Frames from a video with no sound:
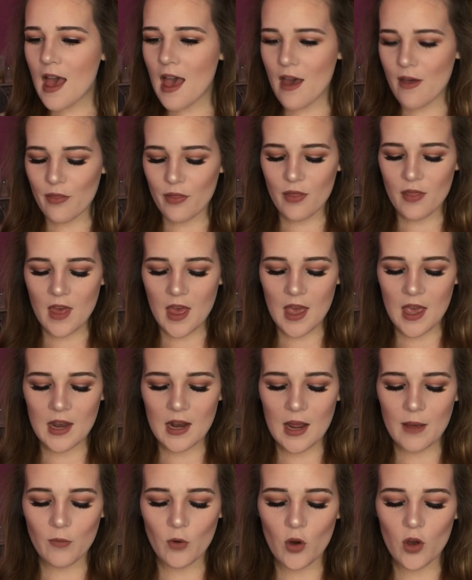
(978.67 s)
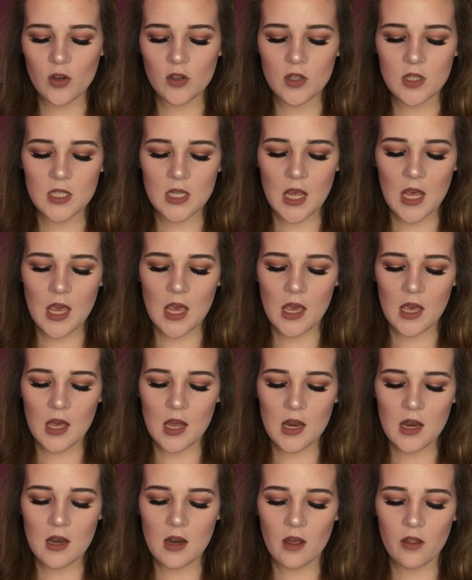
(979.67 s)
And then I'm going to
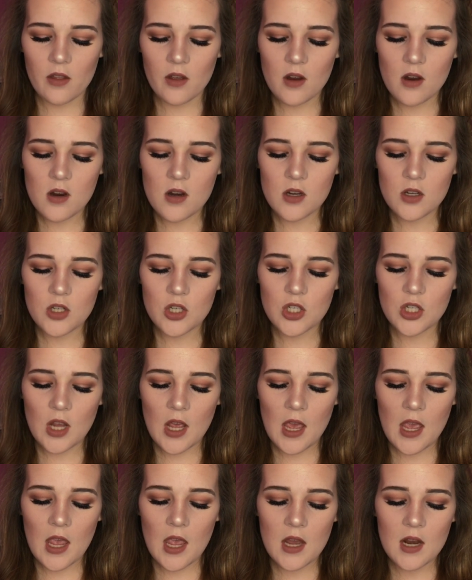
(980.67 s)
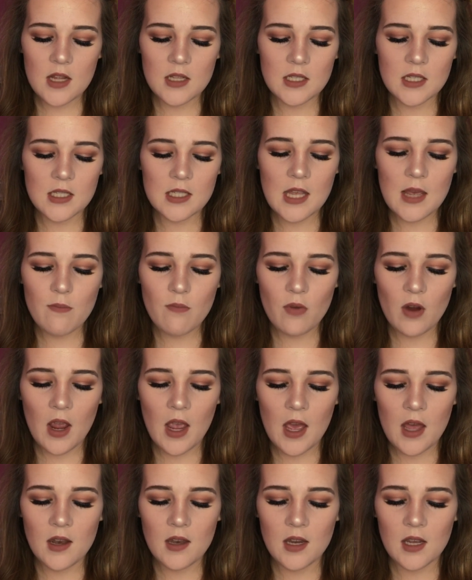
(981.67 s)
take another shade. It's the same
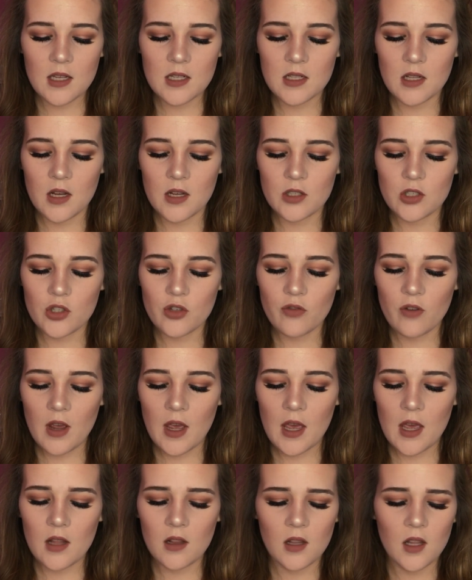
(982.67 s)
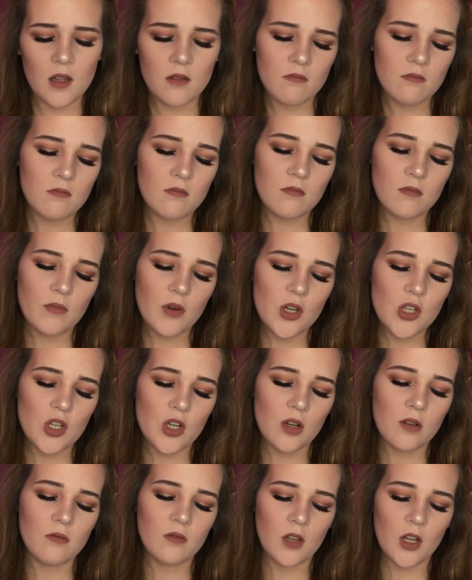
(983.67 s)
brand, NYX Lingerie, pretty
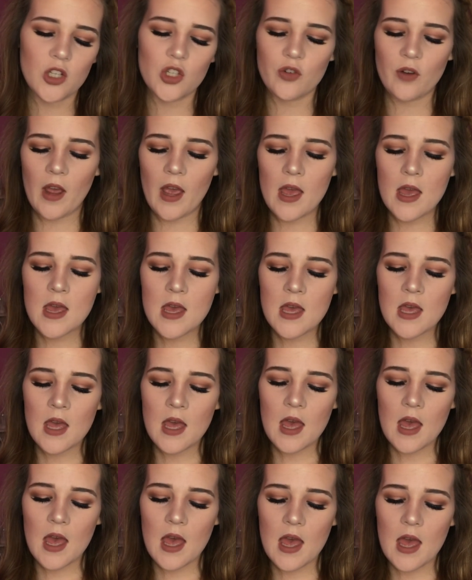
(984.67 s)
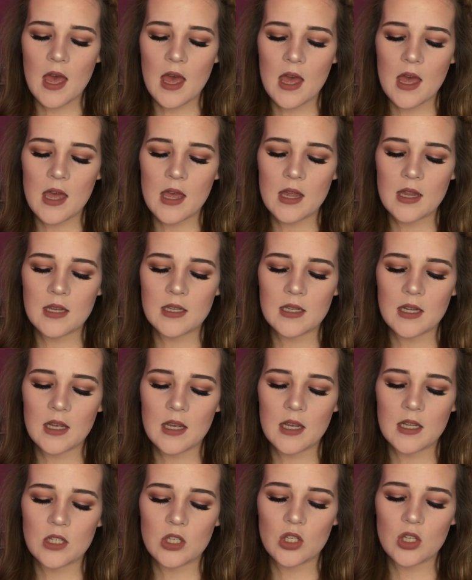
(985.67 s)
sure Lingerie. And
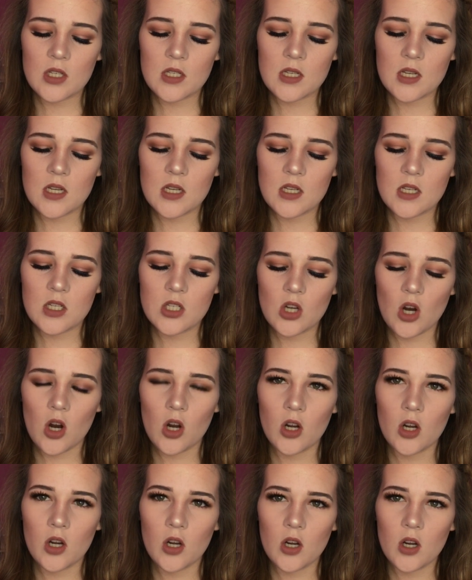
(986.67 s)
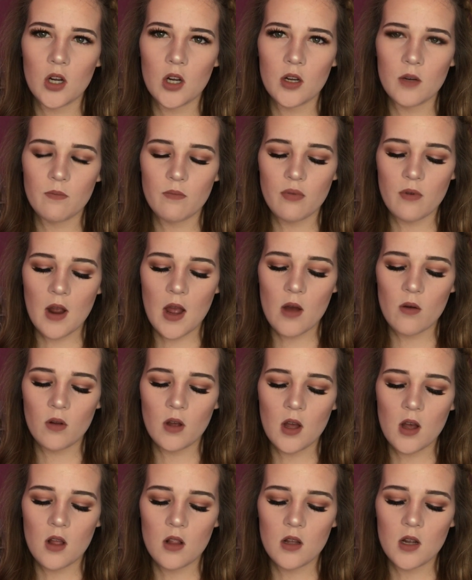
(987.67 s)
it's just a darker brown
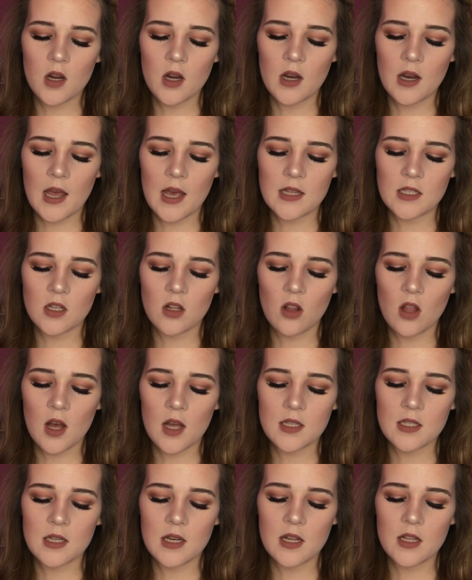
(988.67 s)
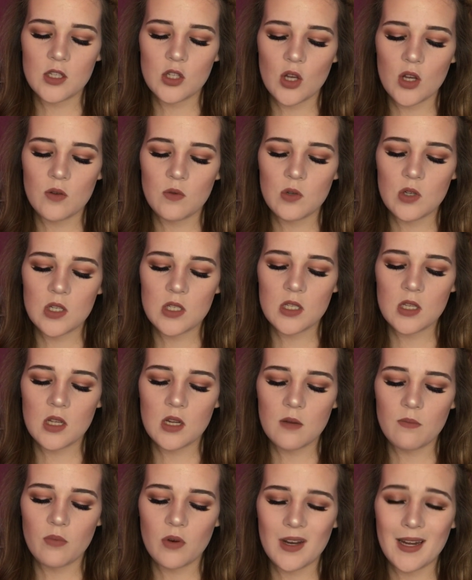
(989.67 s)
color and it has gloss in it. So I'm just
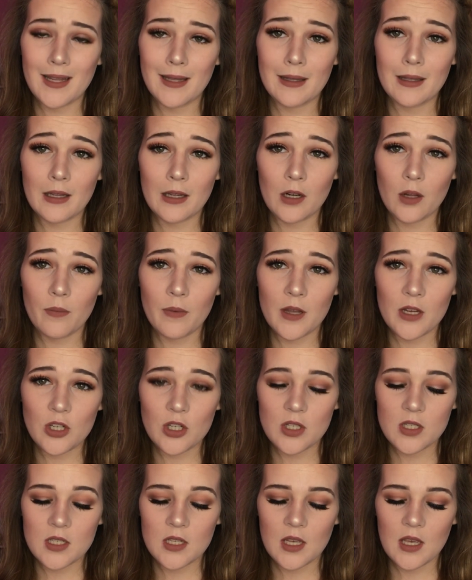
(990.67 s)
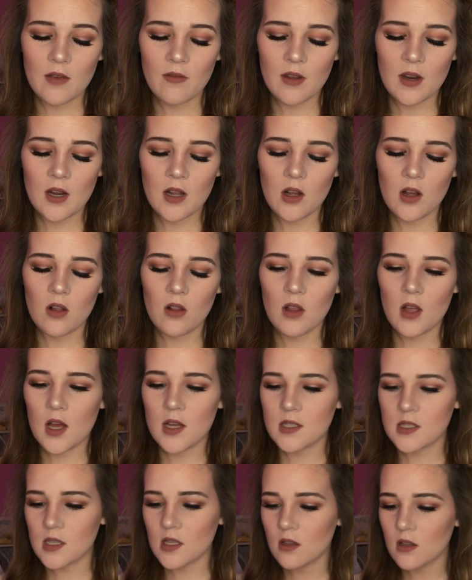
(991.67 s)
gonna put a little bit just to give it the
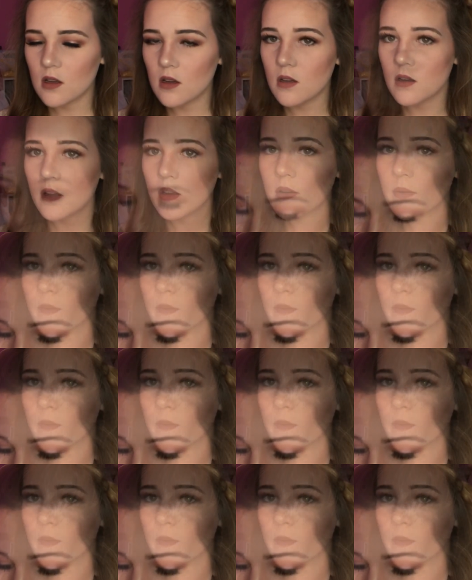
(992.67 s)
glossy look.